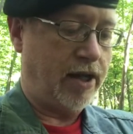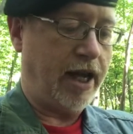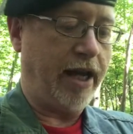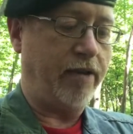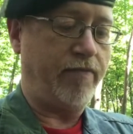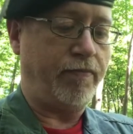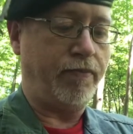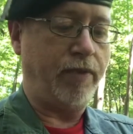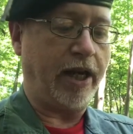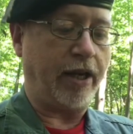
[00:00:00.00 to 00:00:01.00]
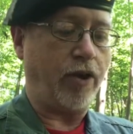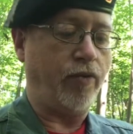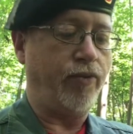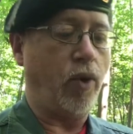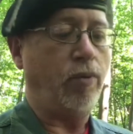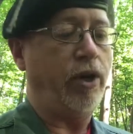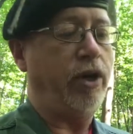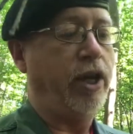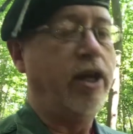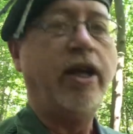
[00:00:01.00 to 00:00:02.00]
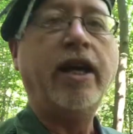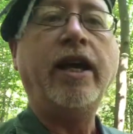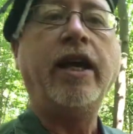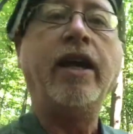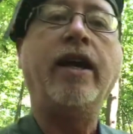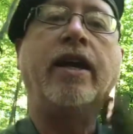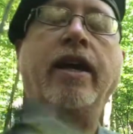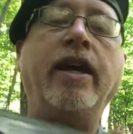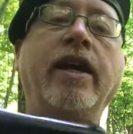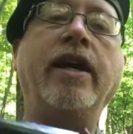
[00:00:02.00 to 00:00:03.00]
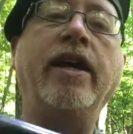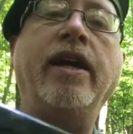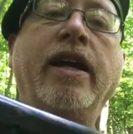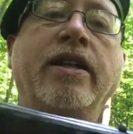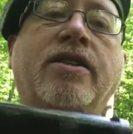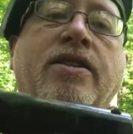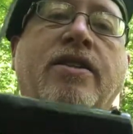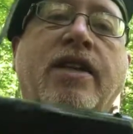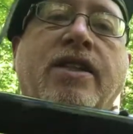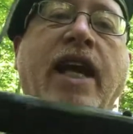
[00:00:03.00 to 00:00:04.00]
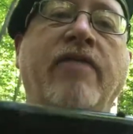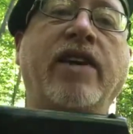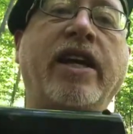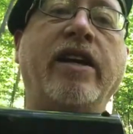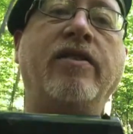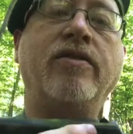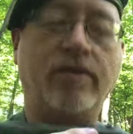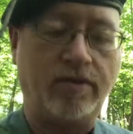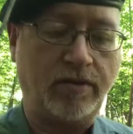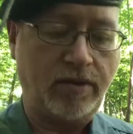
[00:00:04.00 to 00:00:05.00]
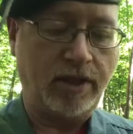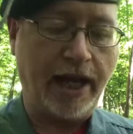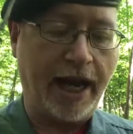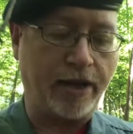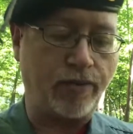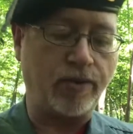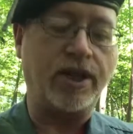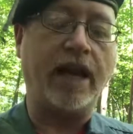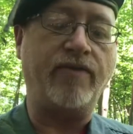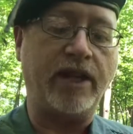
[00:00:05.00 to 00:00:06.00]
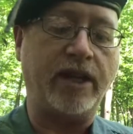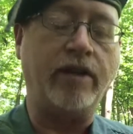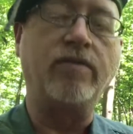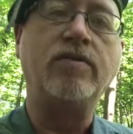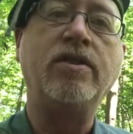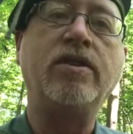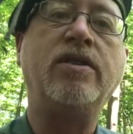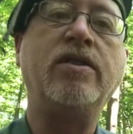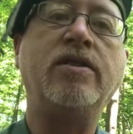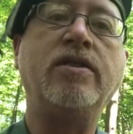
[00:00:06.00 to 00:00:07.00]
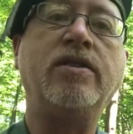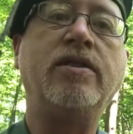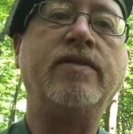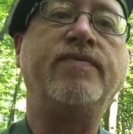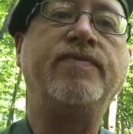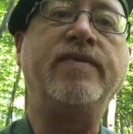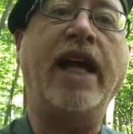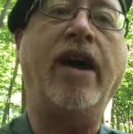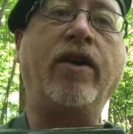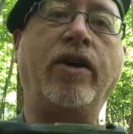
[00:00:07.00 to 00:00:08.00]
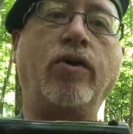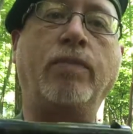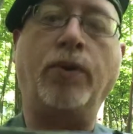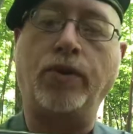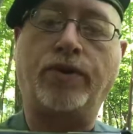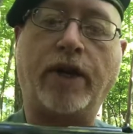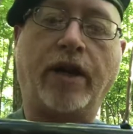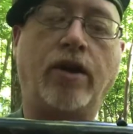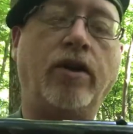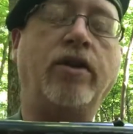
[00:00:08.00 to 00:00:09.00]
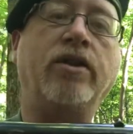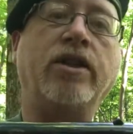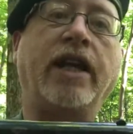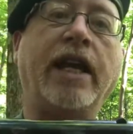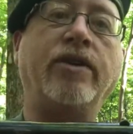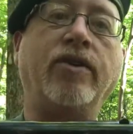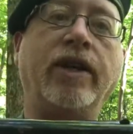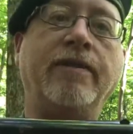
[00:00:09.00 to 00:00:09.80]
and let it go forward, it's the safety, the actual safety. Now I go to pull the trigger, you can't do it.